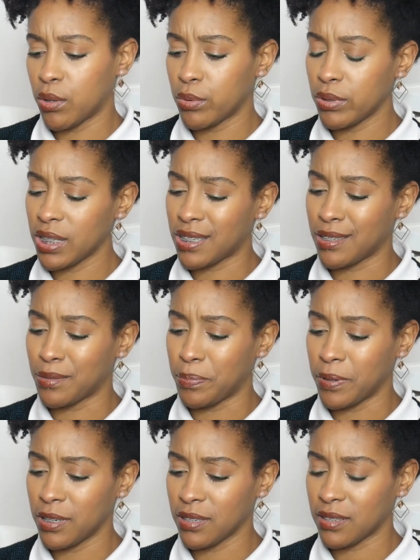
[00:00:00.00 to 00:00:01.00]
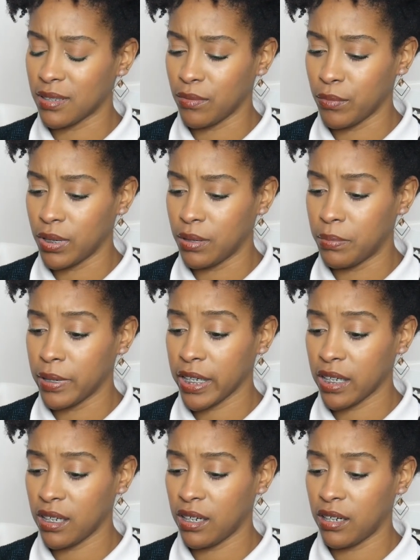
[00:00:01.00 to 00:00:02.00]
Who is this person with the
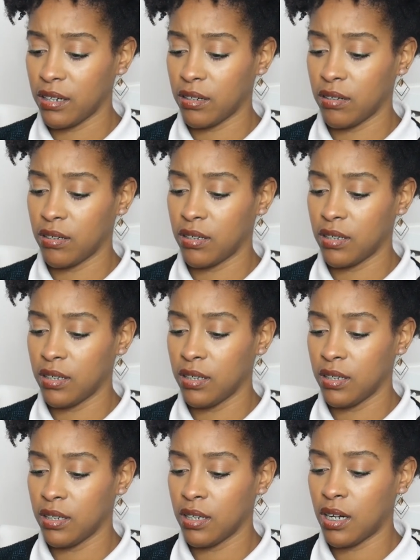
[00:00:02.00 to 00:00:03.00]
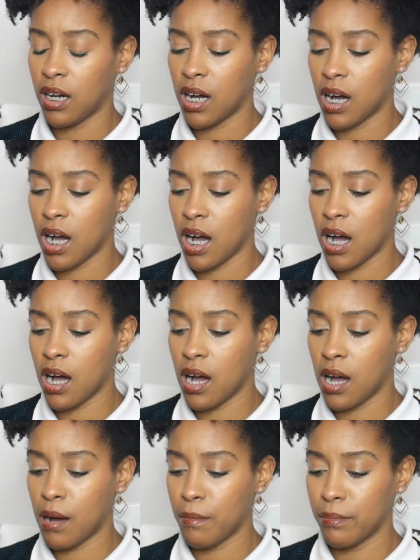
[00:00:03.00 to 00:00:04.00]
black hair?
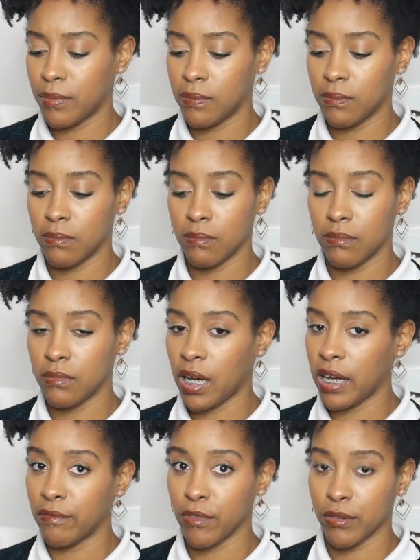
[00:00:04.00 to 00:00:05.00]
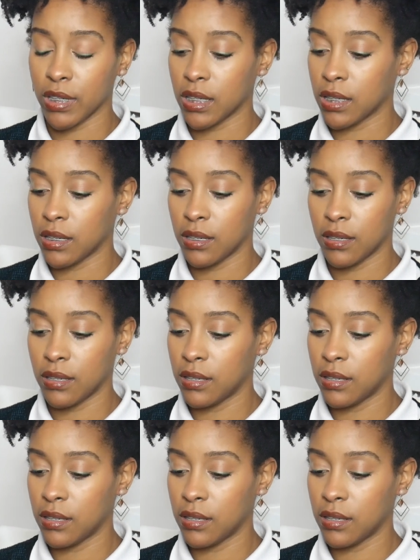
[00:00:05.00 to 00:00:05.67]
Um, I have no idea.